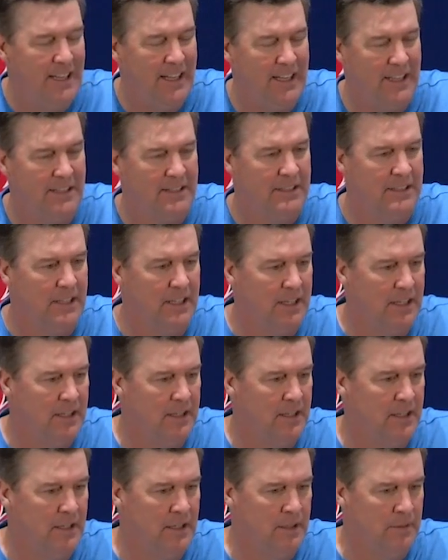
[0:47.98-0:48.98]
And
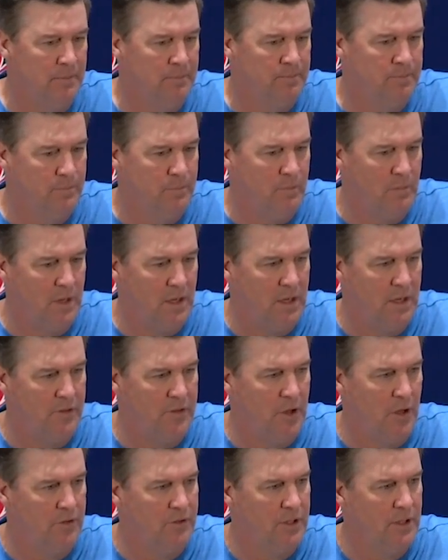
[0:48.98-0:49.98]

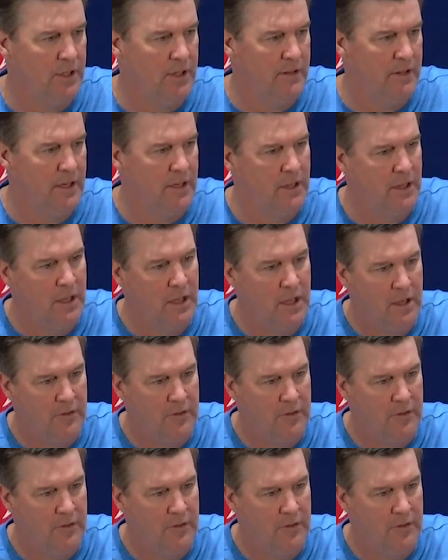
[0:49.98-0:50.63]
then